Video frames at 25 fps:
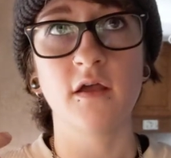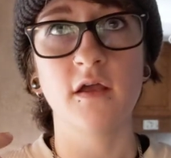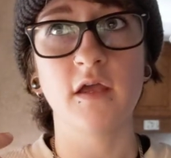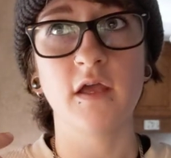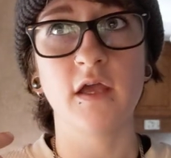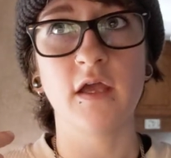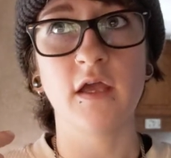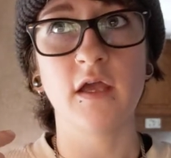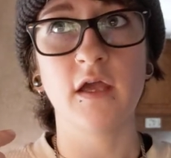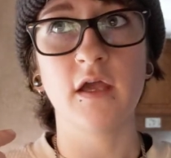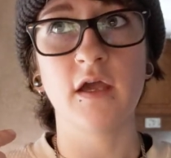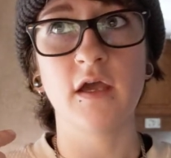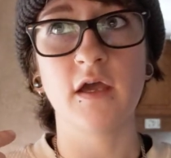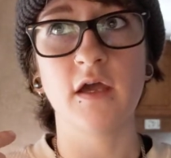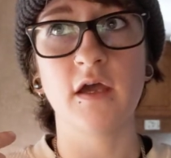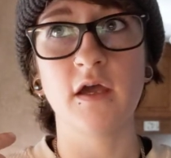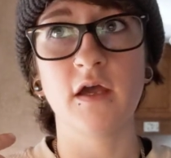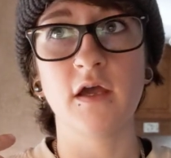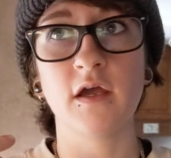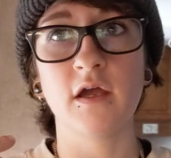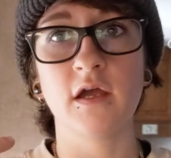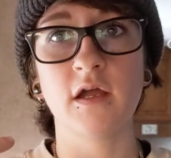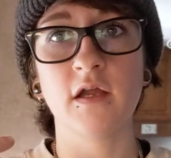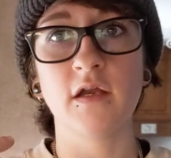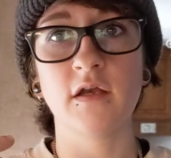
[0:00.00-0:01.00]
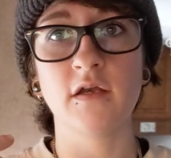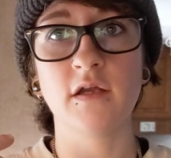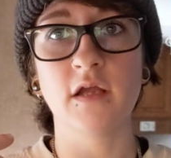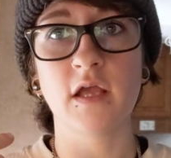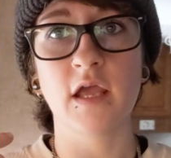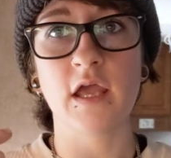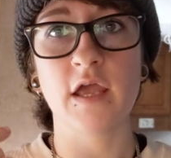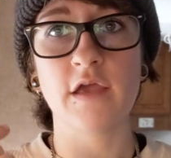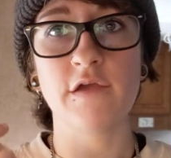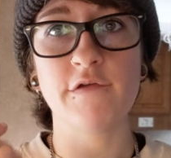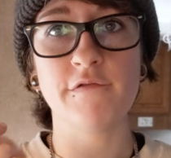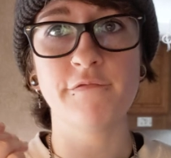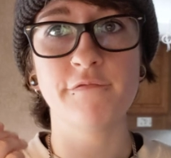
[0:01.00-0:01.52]
And
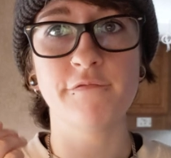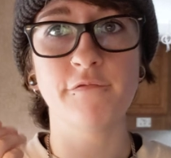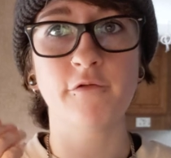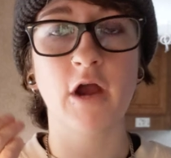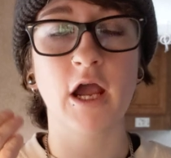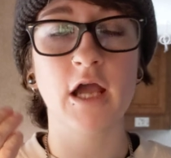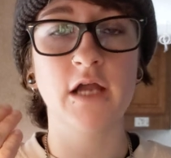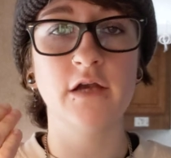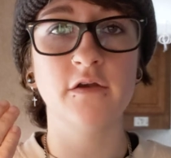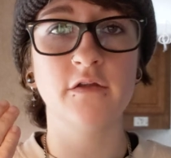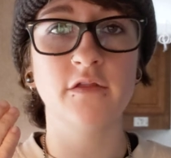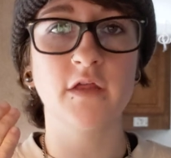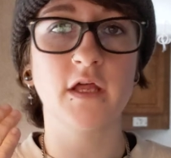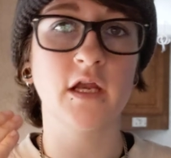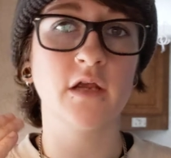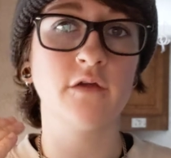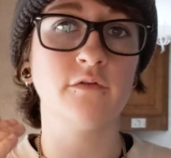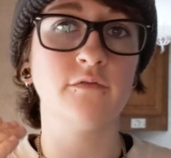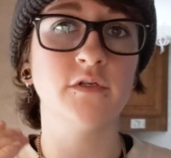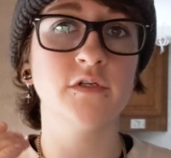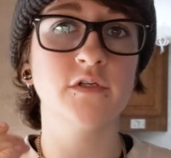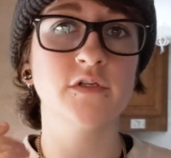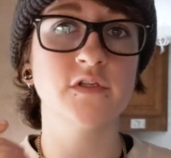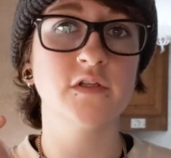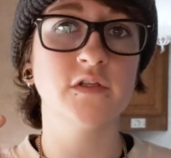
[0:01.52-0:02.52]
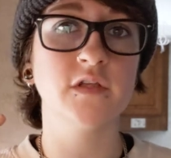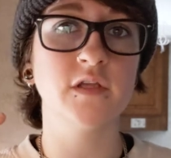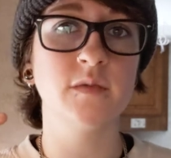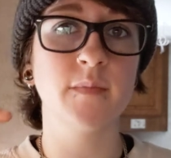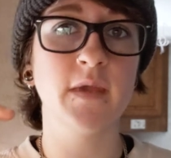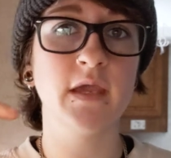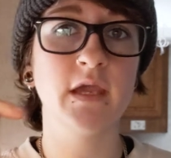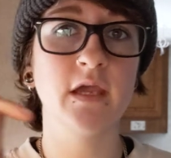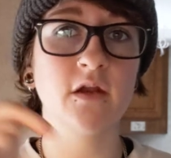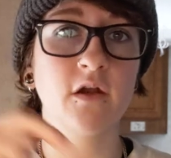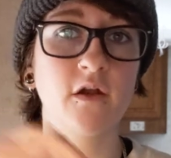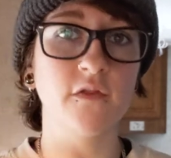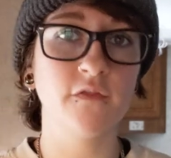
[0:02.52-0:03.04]
a friend that I recently
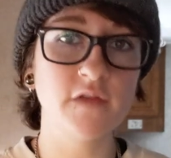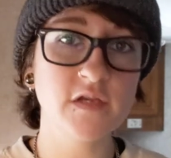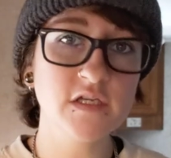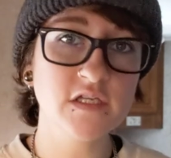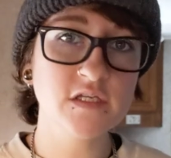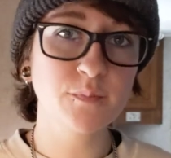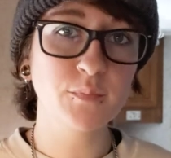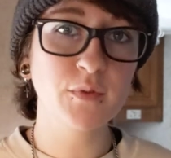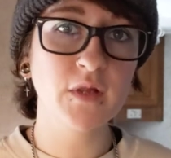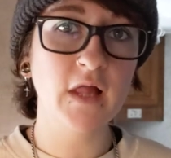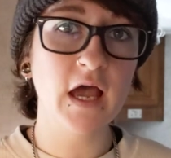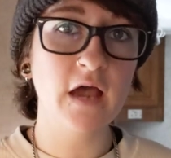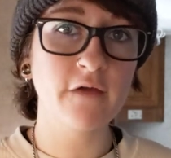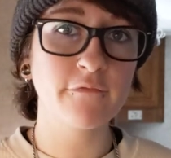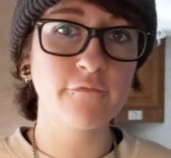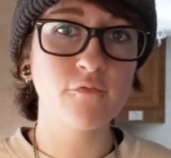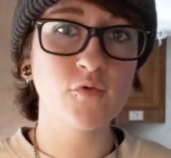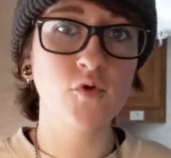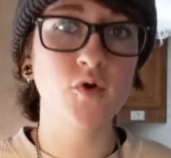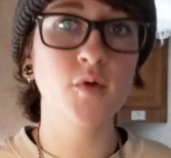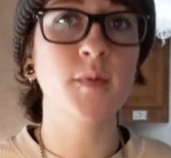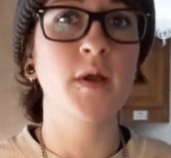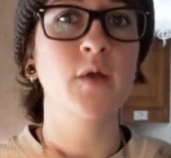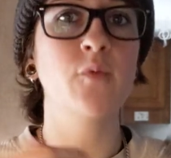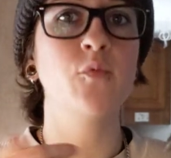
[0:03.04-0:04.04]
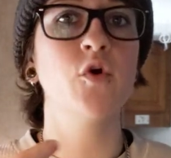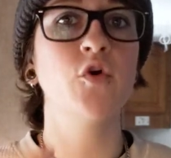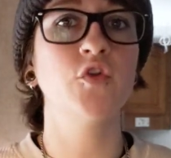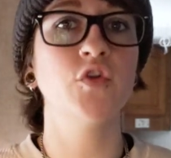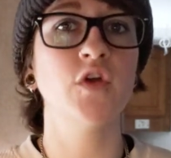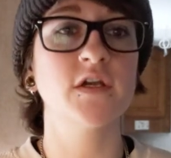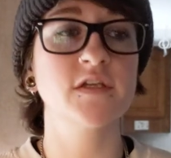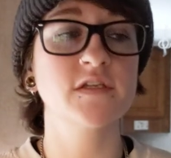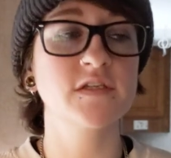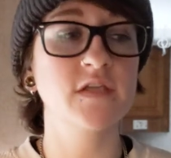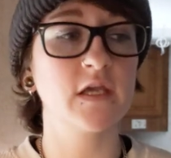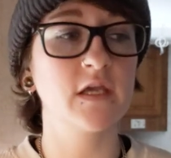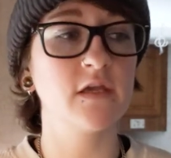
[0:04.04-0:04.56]
made on this platform, I will
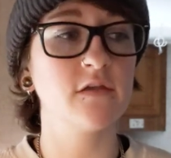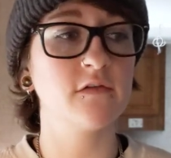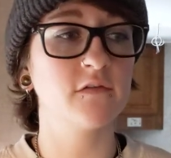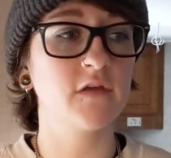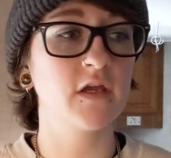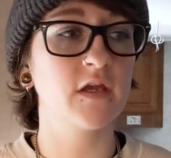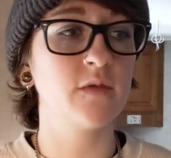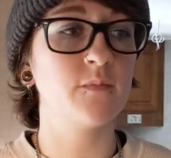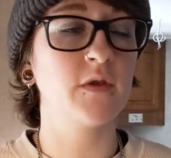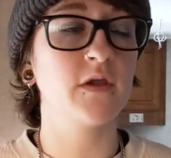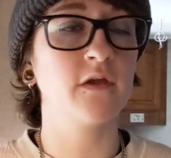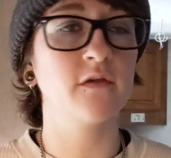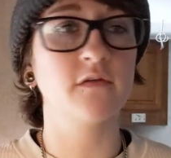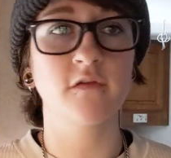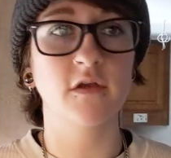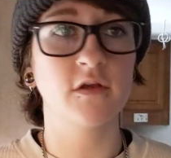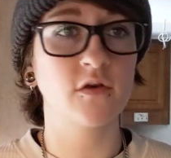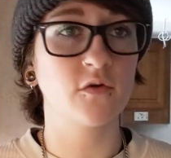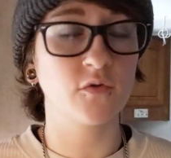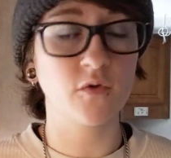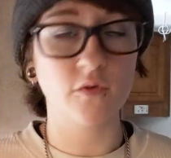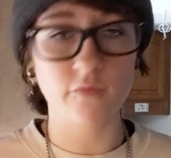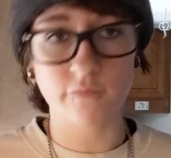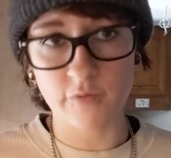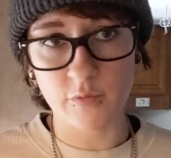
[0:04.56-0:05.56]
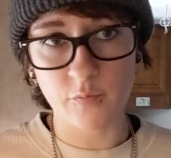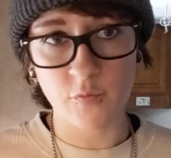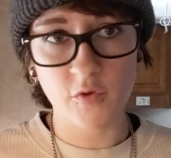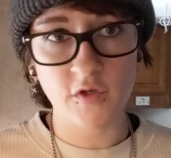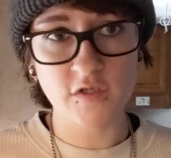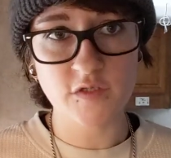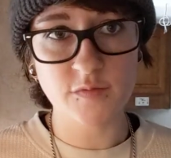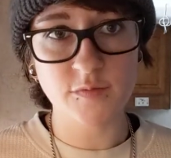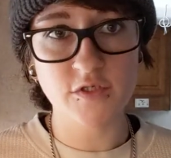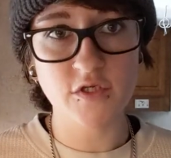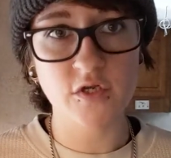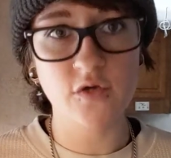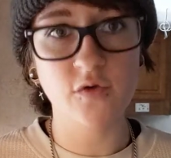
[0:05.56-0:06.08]
not say his name because I don't know if he
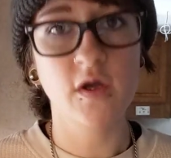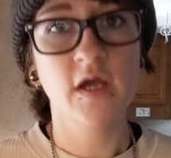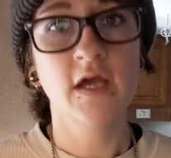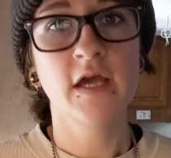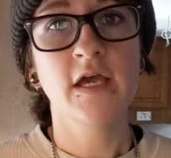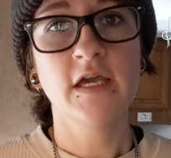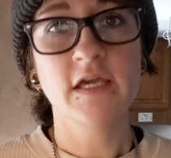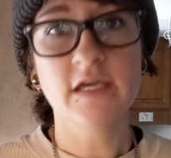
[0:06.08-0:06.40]
wants me to.